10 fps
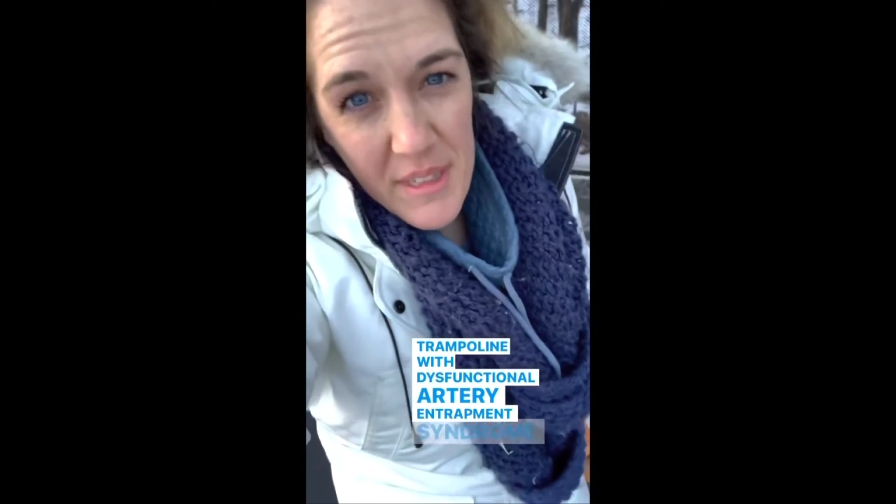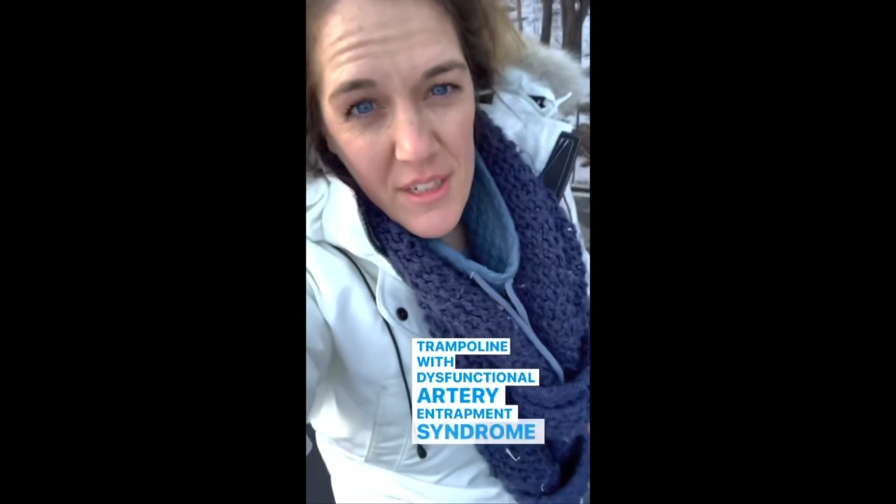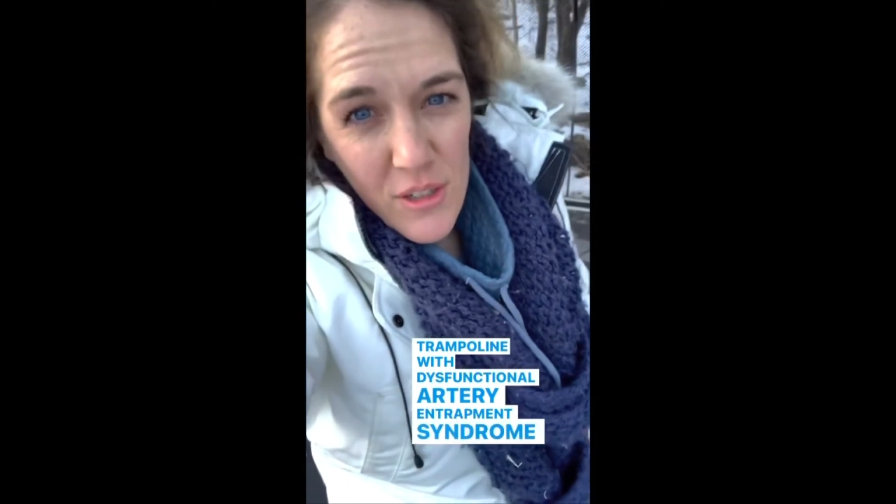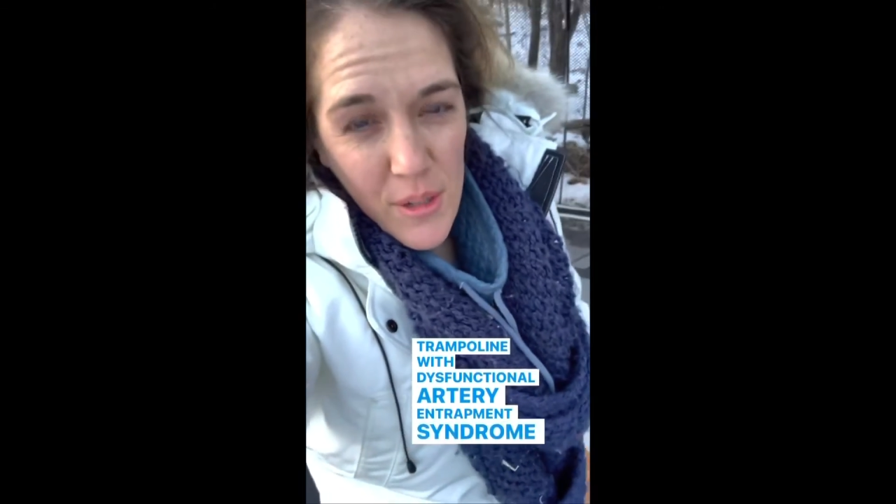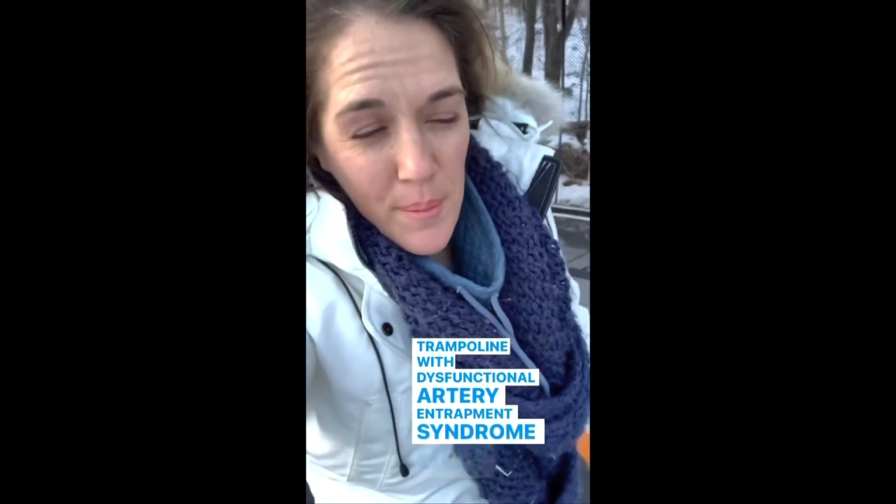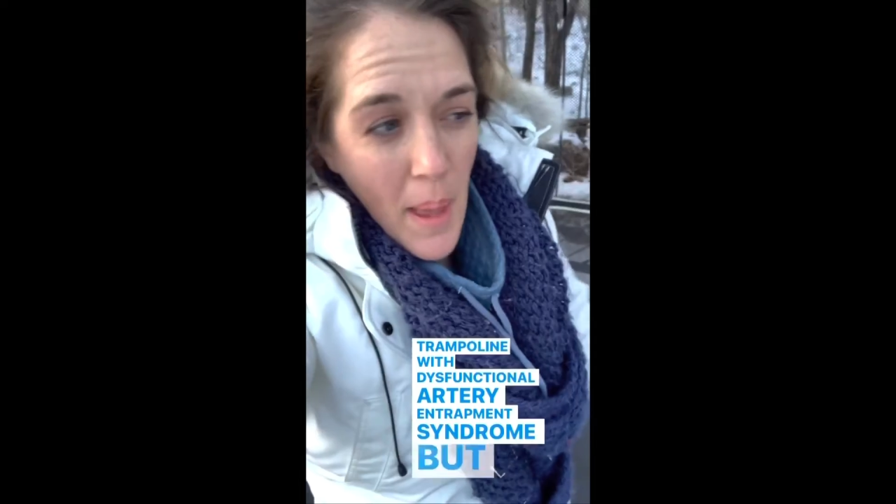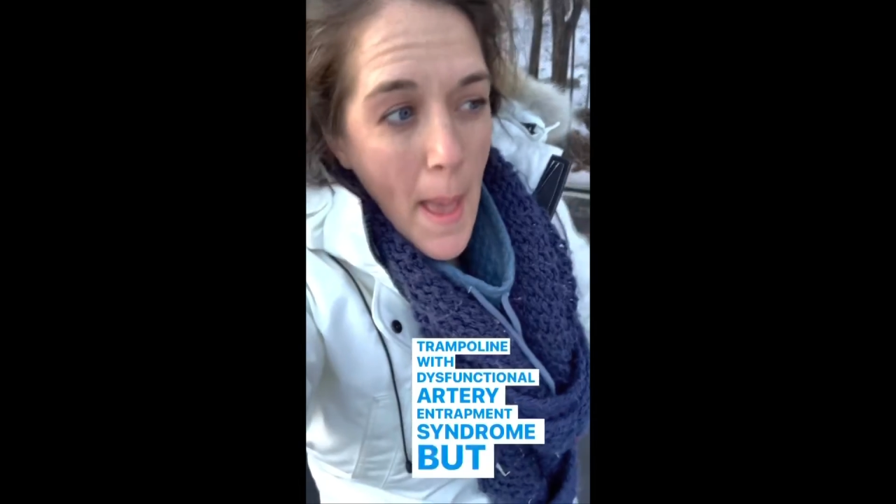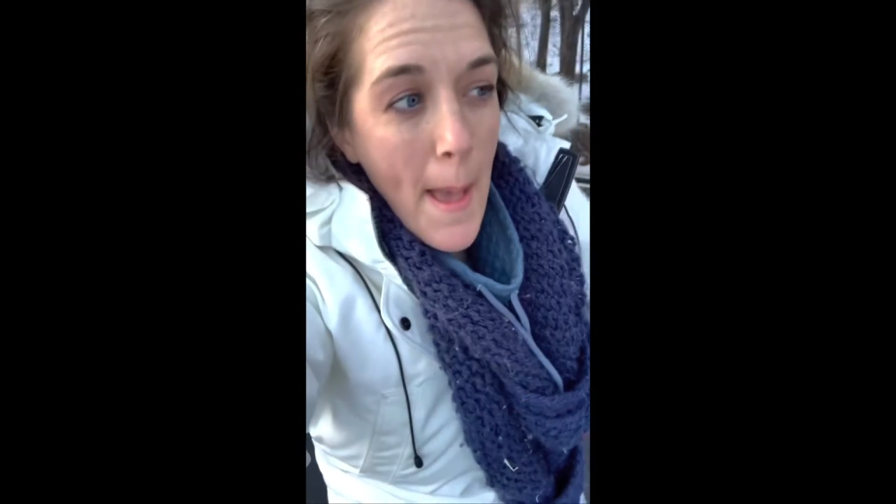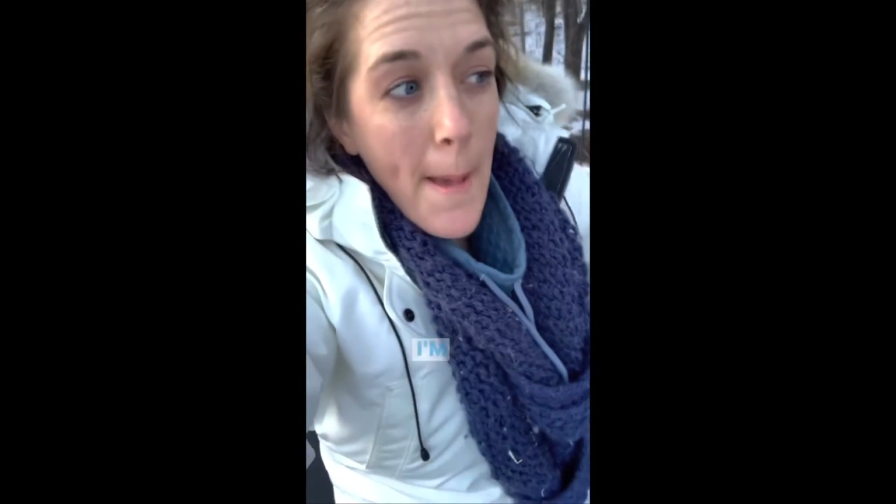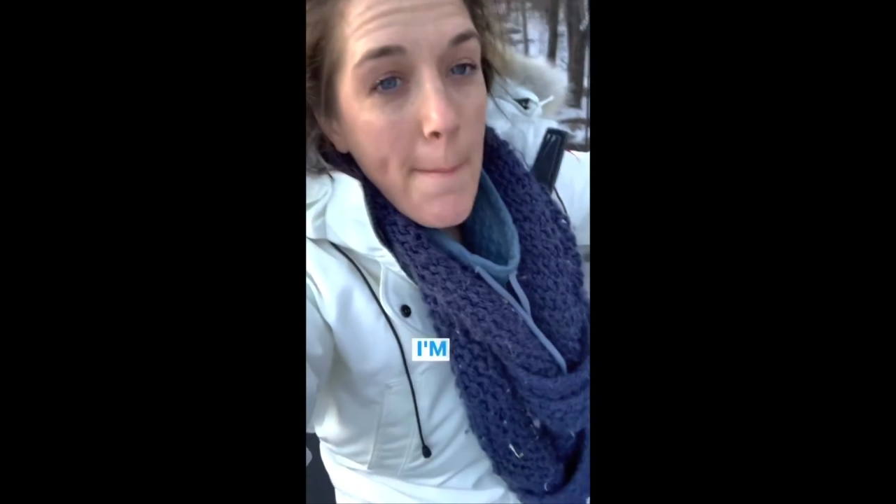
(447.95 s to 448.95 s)
syndrome,
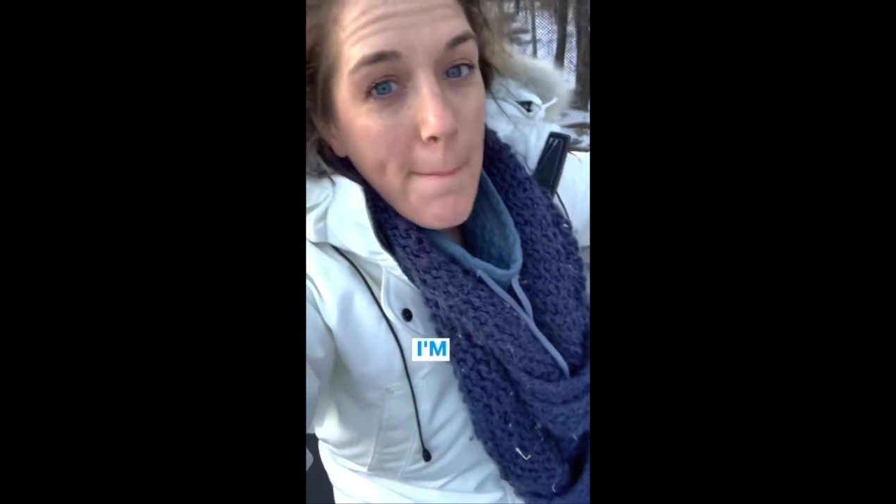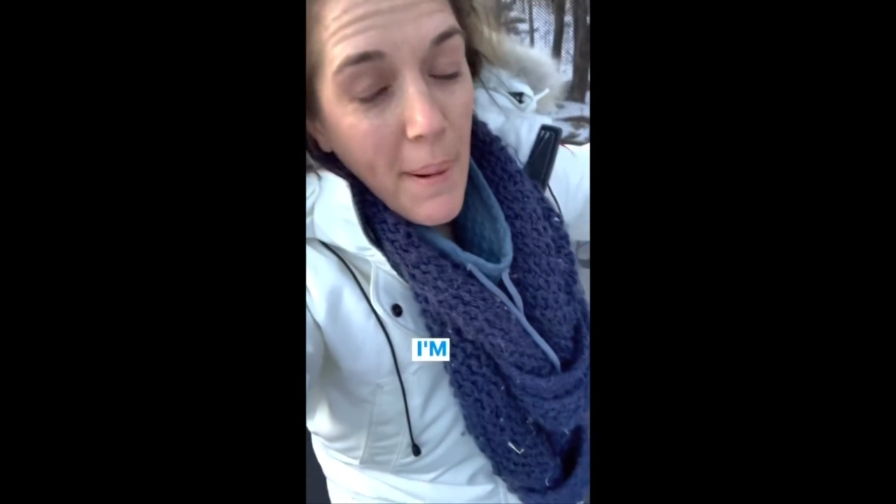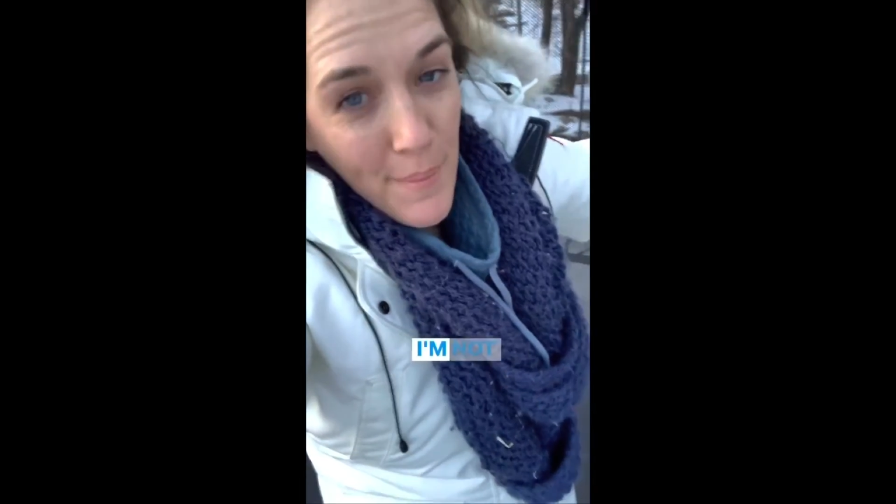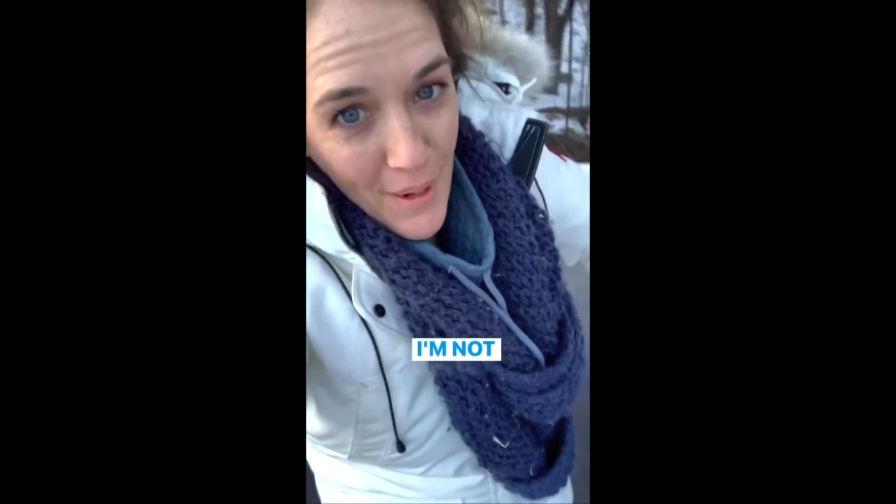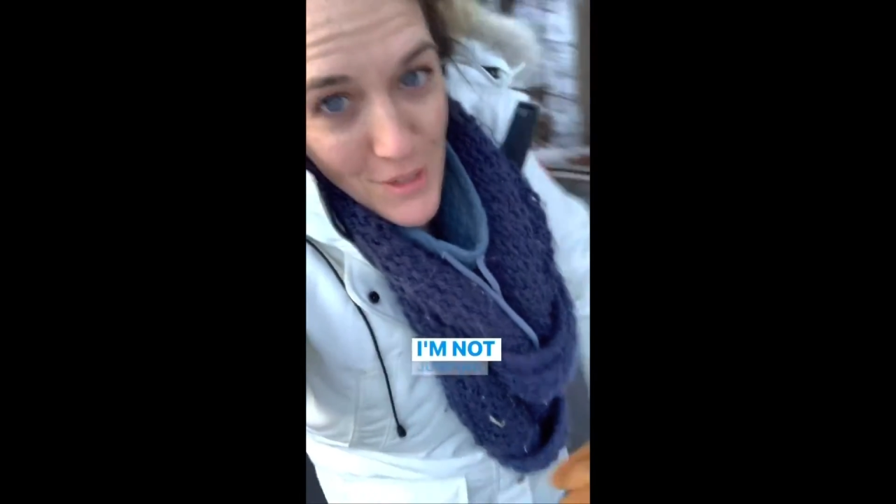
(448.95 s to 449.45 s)
but I'm not